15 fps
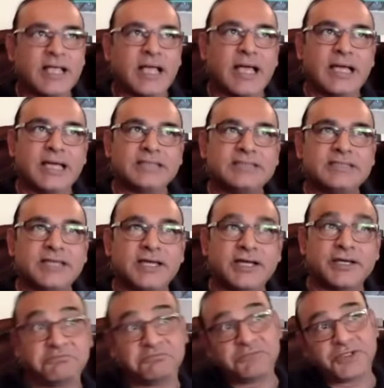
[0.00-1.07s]
And
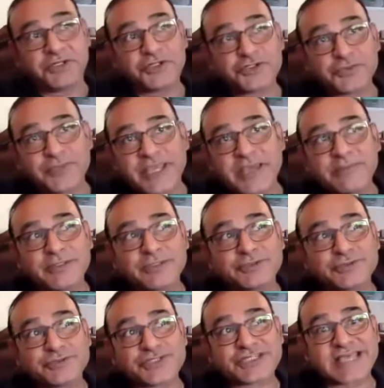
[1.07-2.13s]
to be able
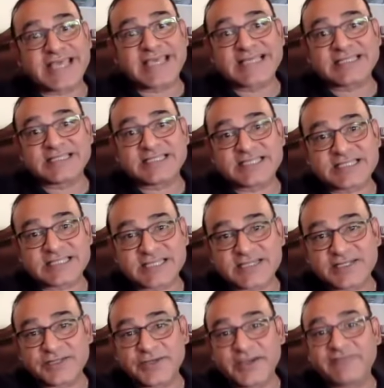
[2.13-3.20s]
to stay
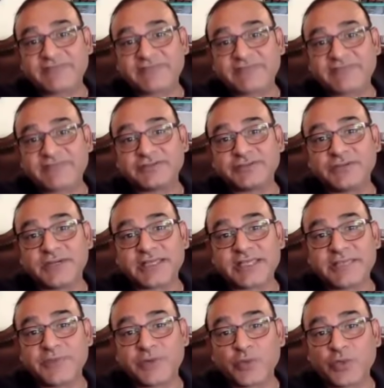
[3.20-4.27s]
consistent, you have to
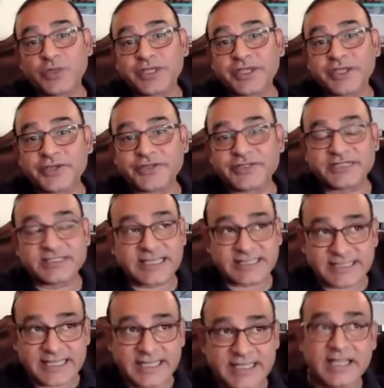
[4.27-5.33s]
keep on working on your
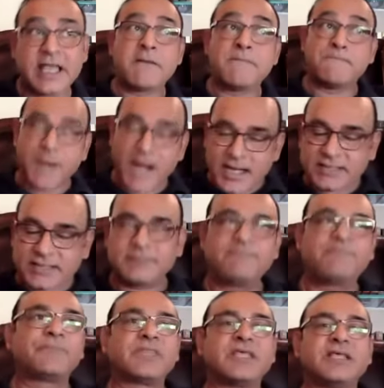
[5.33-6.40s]
technique. But
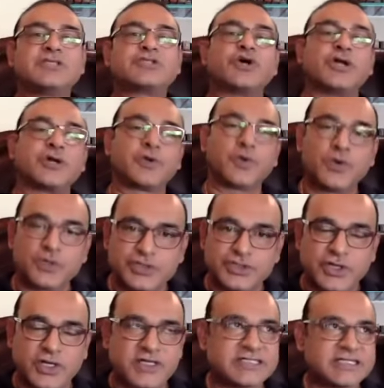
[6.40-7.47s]
he's got a good,
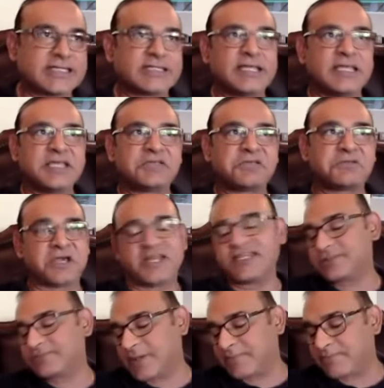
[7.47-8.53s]
solid technique, and
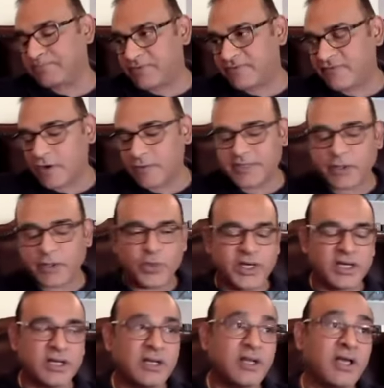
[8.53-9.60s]
he's been performing
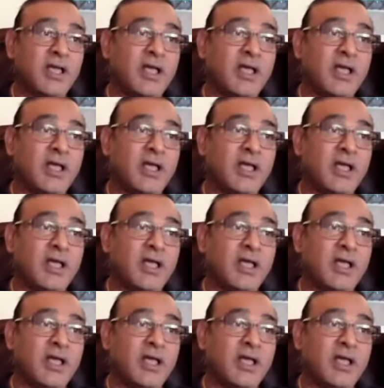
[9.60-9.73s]
well.